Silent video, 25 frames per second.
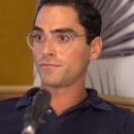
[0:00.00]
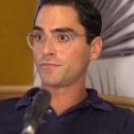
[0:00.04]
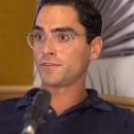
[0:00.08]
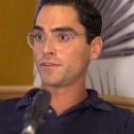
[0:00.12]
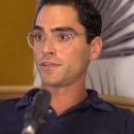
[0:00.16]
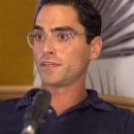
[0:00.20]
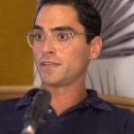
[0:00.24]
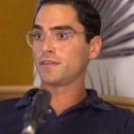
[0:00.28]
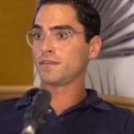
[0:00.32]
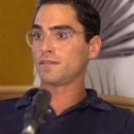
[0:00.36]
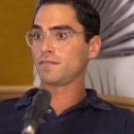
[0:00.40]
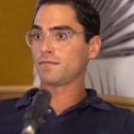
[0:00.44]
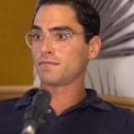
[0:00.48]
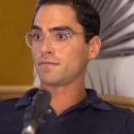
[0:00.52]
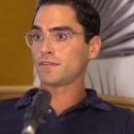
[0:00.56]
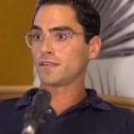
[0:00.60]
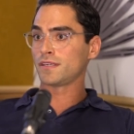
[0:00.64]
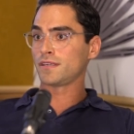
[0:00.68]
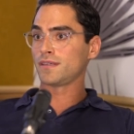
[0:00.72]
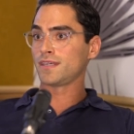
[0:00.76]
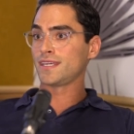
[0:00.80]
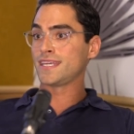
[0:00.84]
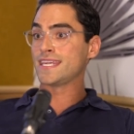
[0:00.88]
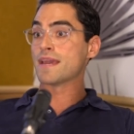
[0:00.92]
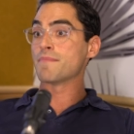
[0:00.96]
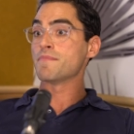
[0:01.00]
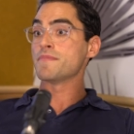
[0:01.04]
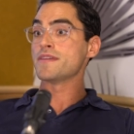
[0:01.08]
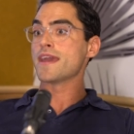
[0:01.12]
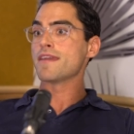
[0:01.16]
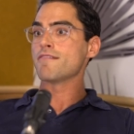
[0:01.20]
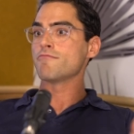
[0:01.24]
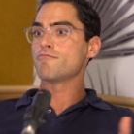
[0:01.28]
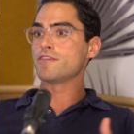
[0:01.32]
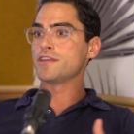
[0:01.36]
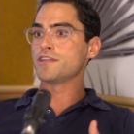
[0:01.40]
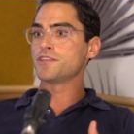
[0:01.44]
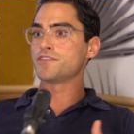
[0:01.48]
the the E M E
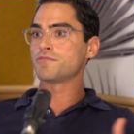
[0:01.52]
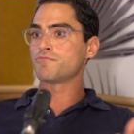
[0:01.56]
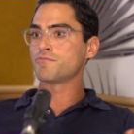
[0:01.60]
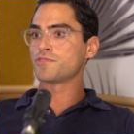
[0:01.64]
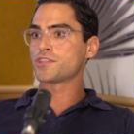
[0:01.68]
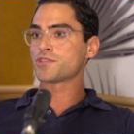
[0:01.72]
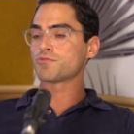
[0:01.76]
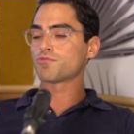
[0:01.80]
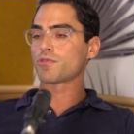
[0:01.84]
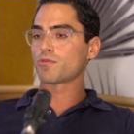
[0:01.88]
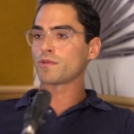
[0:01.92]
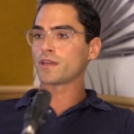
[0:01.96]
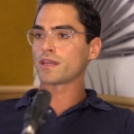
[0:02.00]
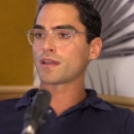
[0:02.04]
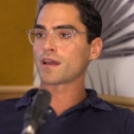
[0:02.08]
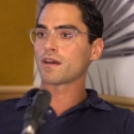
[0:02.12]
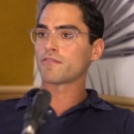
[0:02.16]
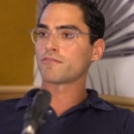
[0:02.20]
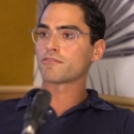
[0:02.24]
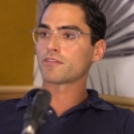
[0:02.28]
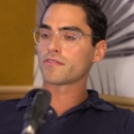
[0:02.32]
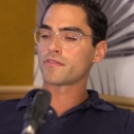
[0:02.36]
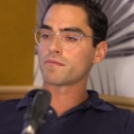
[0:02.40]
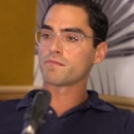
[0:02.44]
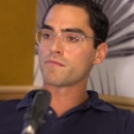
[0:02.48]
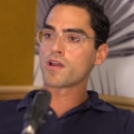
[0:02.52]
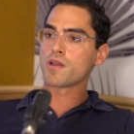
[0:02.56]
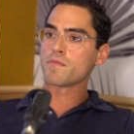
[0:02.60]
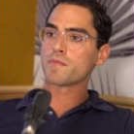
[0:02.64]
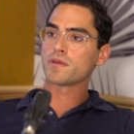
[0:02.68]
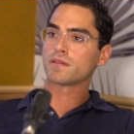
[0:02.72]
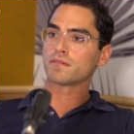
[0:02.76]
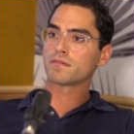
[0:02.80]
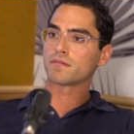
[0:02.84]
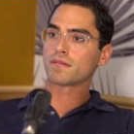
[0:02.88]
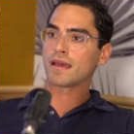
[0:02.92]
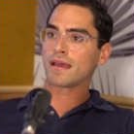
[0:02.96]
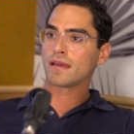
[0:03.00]
A region, which is what we cover at the
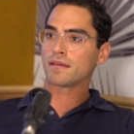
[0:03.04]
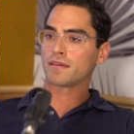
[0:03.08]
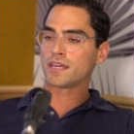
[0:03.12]
moment uh,